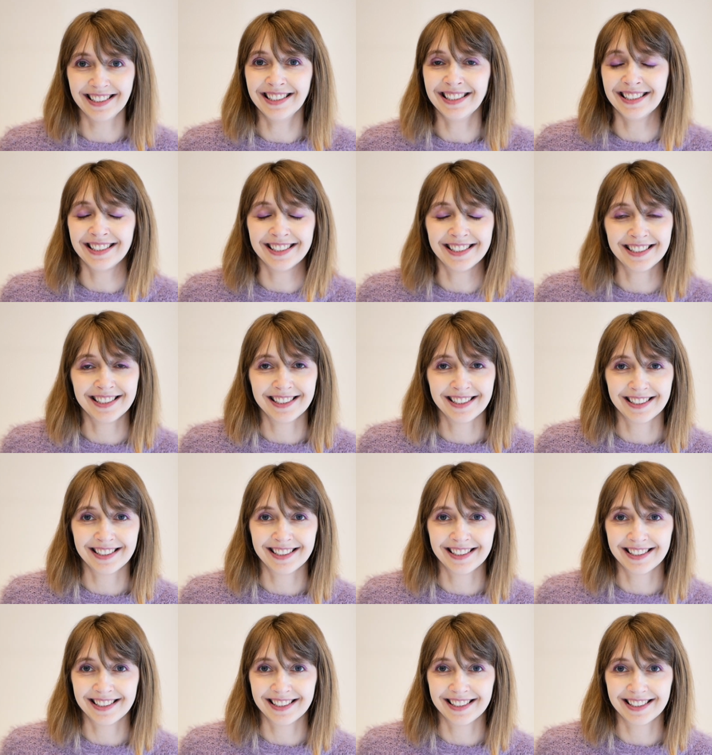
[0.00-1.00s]

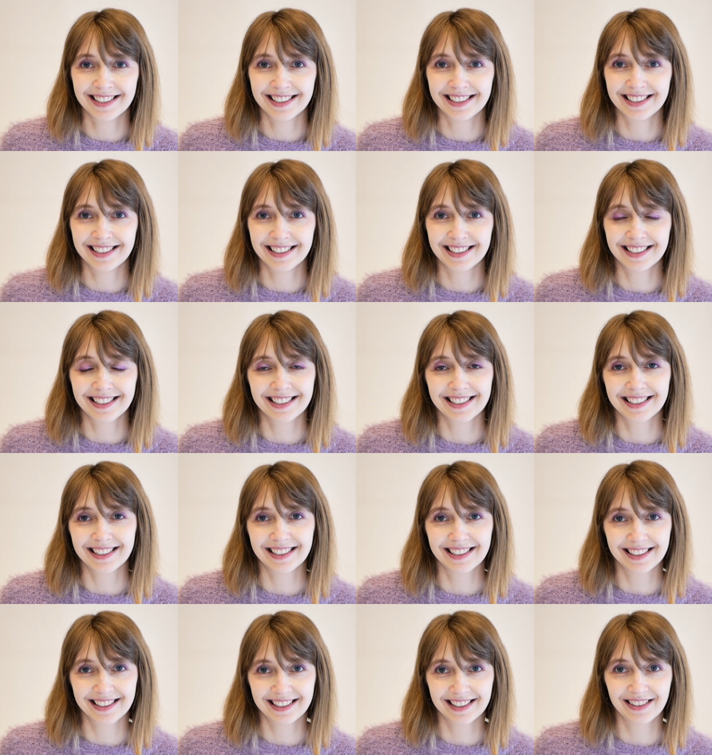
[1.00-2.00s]

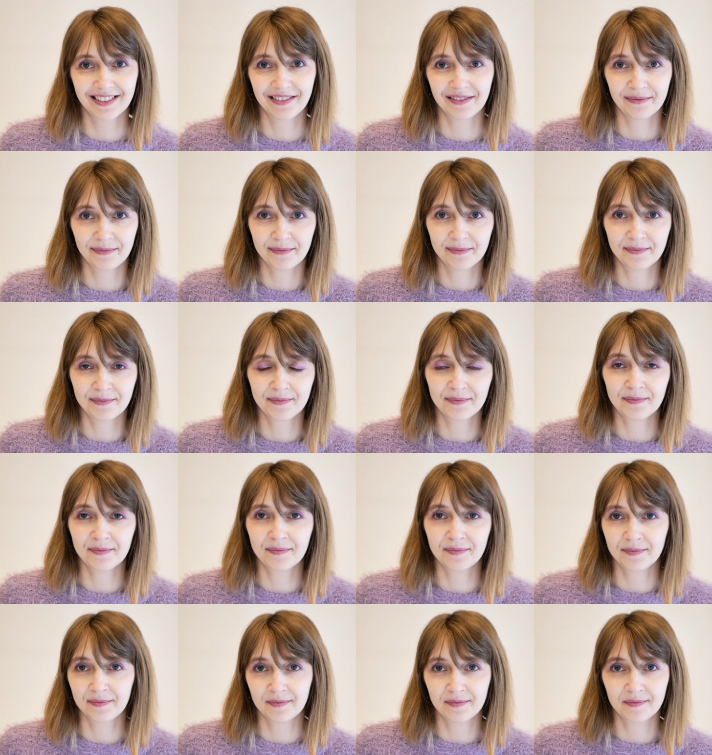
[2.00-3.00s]

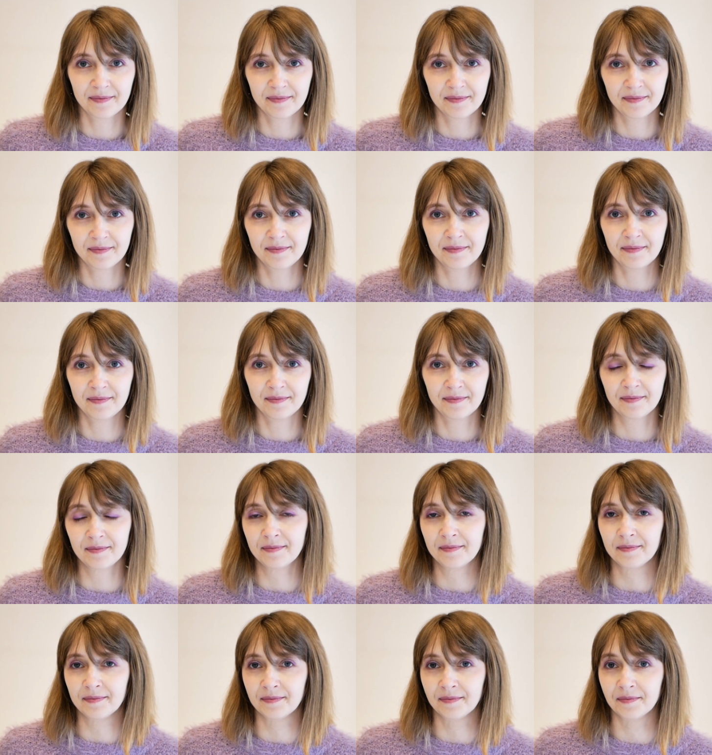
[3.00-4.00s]

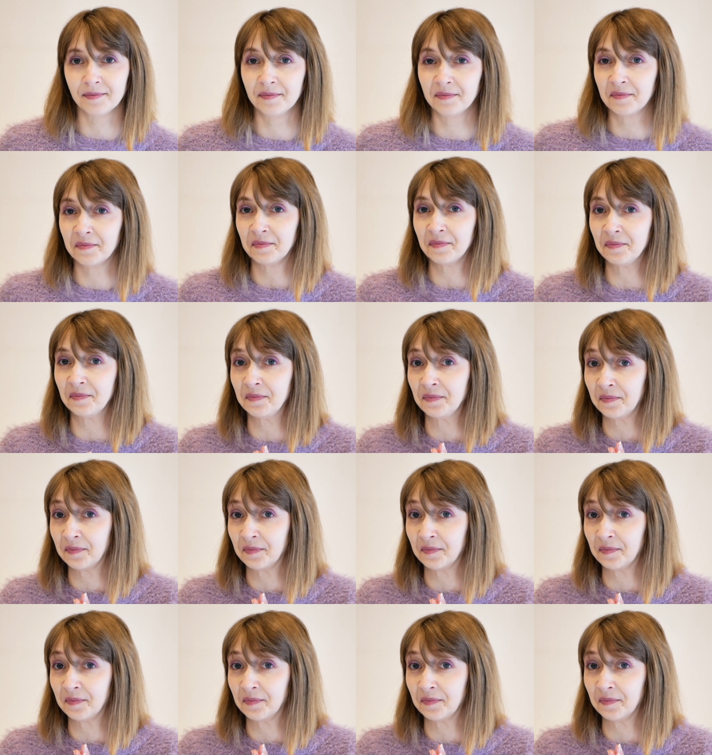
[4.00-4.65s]
[no speech]